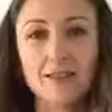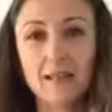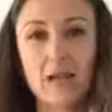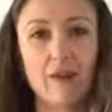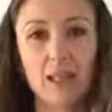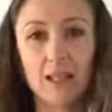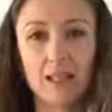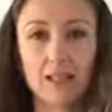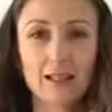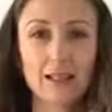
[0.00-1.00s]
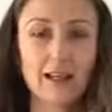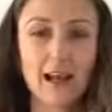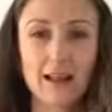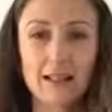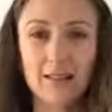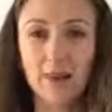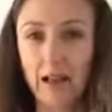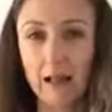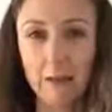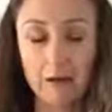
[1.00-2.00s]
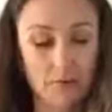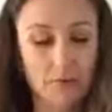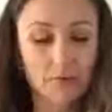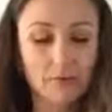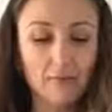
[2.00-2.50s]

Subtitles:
everything in your house, every chemical